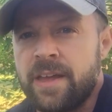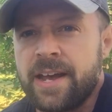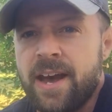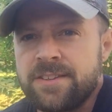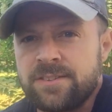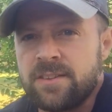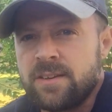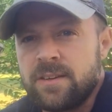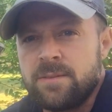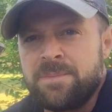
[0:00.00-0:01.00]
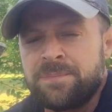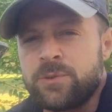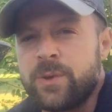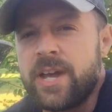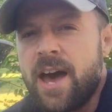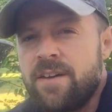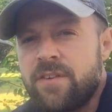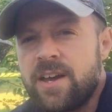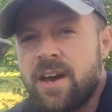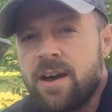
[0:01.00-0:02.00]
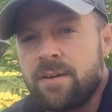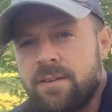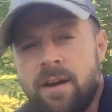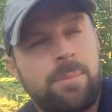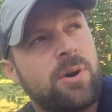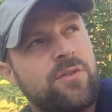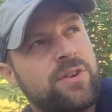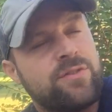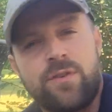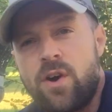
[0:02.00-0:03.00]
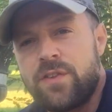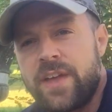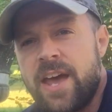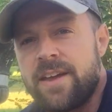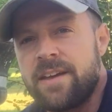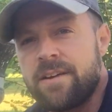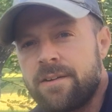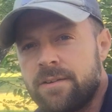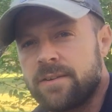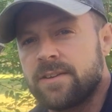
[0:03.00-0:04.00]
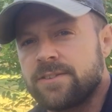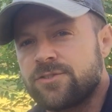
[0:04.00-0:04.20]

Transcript: Hey guys, we have a perfect fall day here in